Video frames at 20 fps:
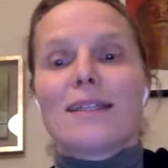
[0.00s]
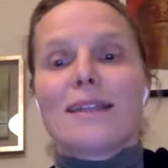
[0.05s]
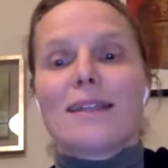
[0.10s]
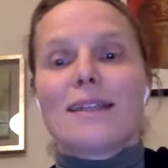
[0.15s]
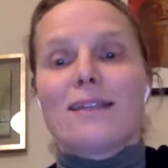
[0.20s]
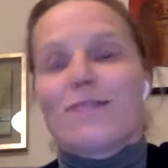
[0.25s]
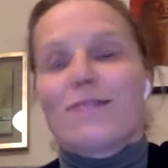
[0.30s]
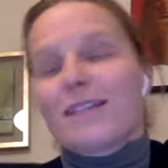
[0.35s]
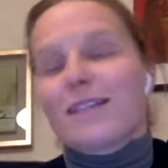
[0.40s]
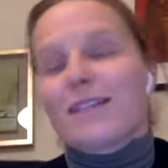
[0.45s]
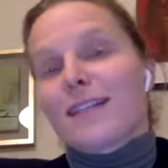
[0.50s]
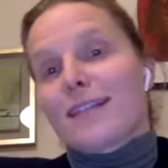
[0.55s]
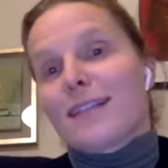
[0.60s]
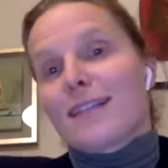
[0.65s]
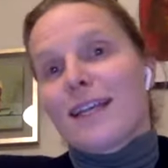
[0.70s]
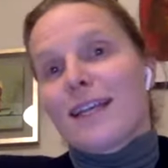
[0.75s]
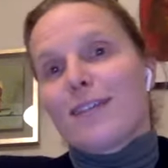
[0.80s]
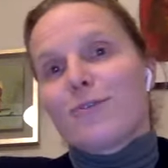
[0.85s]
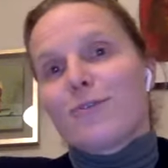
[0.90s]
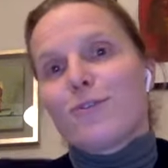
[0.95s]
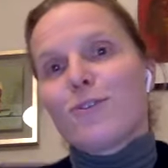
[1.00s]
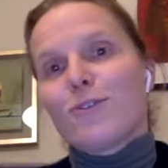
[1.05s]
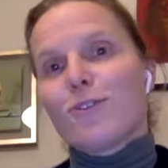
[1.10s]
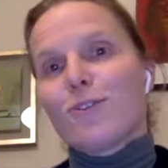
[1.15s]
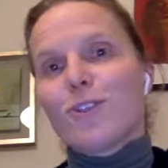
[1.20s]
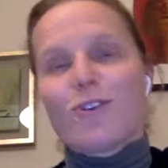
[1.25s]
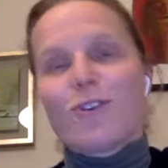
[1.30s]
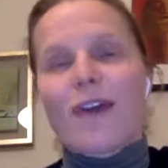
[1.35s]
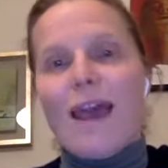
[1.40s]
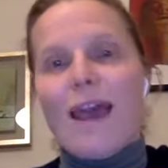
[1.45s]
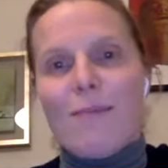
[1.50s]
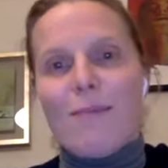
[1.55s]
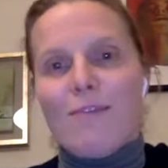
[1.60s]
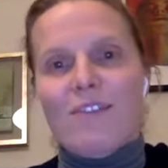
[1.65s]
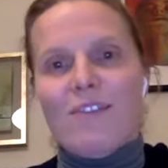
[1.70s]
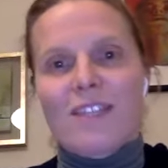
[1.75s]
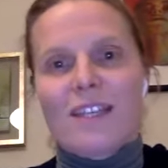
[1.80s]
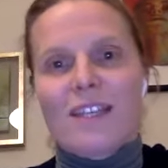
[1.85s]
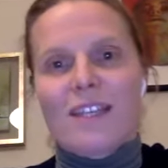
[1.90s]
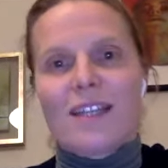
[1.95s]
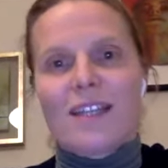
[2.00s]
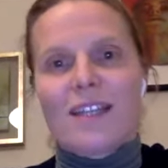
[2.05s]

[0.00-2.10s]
if it's successful, you are happy with it.